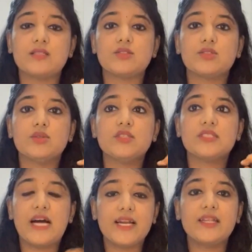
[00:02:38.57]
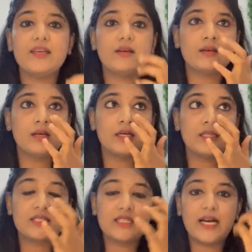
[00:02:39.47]
So
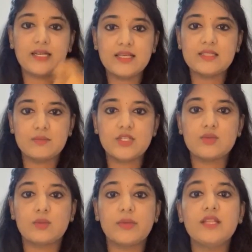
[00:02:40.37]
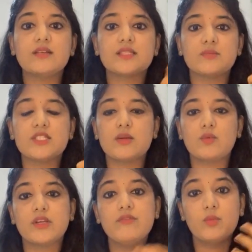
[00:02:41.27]
the starting subjects would be the subject that
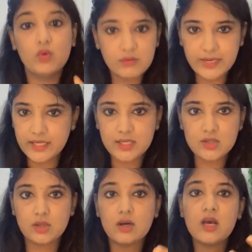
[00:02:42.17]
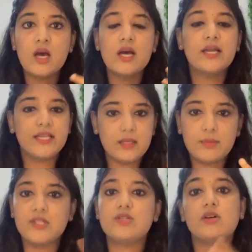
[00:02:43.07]
would give more weightage in your NEET
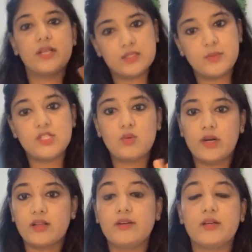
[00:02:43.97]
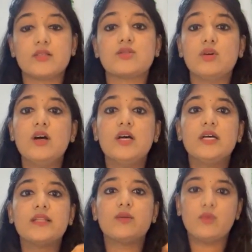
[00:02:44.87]
PG or next PG, whatever it is. So
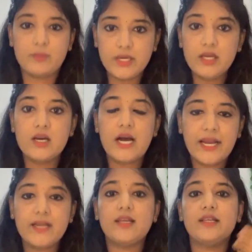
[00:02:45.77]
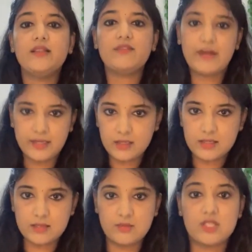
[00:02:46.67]
that would be ideally the final year
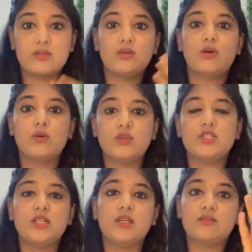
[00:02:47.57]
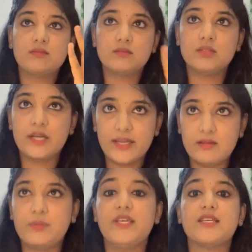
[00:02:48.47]
subjects. So the OG,
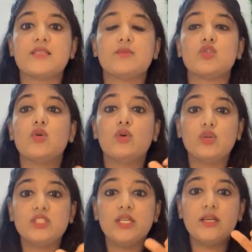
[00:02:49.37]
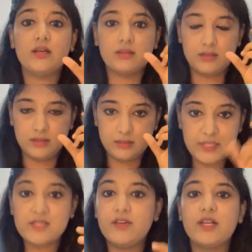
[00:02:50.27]
again PSM. So OG
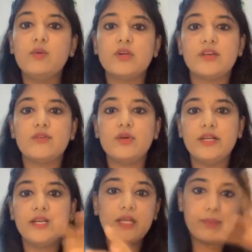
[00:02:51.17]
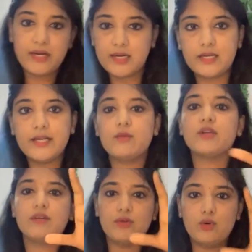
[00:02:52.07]
specifically would give you independently, it would
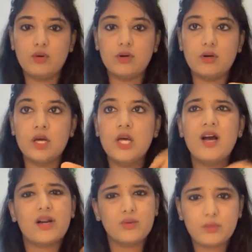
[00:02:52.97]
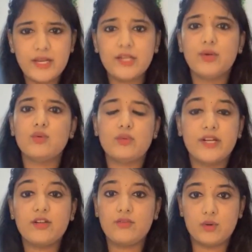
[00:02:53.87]
give you around
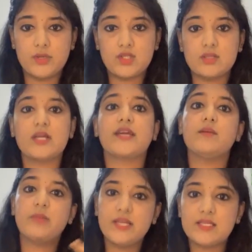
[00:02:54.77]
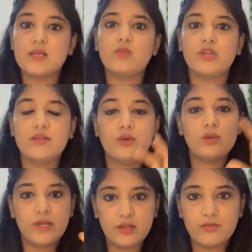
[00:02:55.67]
22-24 questions. Again PSM would give you
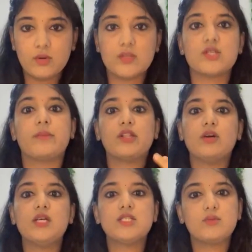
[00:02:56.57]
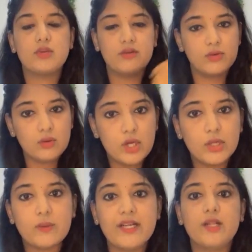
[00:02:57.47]
24 questions. Pathology would give you
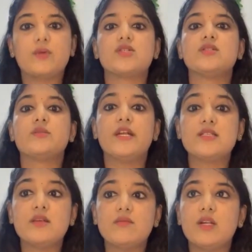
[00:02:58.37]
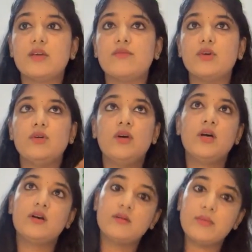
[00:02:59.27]
20 questions. Medicine will give you
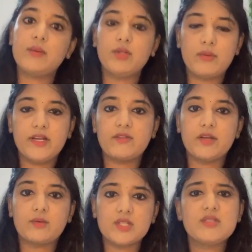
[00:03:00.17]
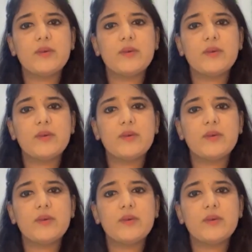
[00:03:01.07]
maybe 25 questions.